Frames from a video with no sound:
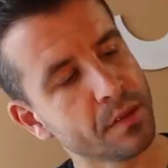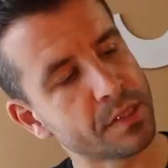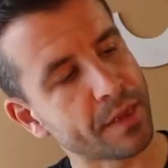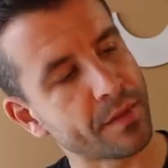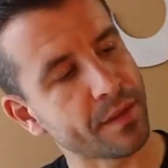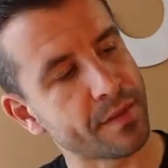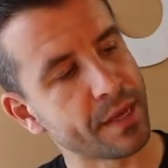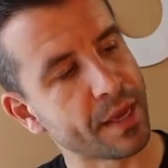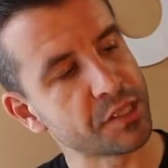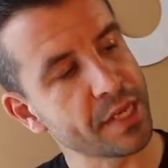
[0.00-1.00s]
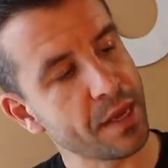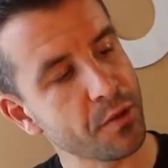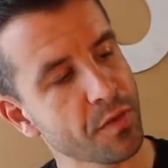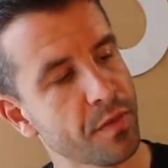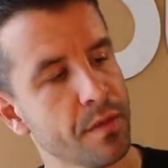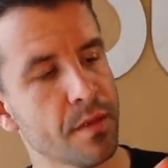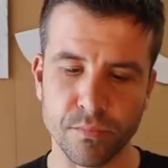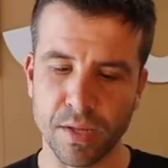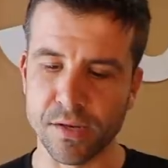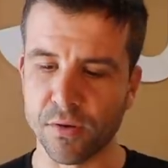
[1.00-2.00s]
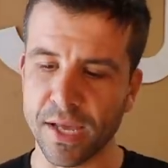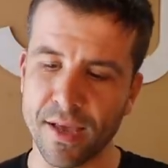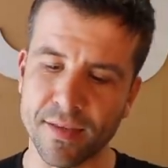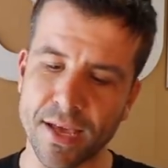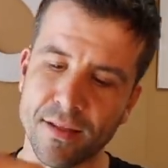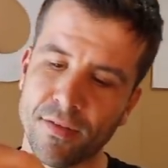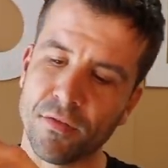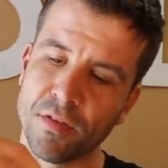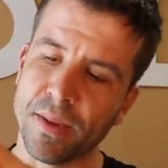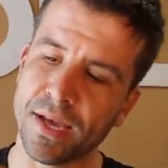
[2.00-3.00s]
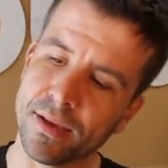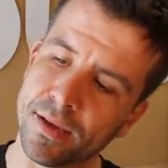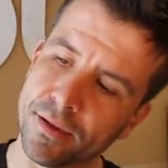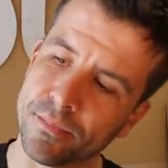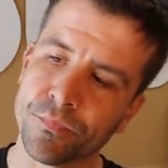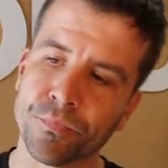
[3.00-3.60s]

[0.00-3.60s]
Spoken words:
Take 16 gauge nails and your gas canister in the back here,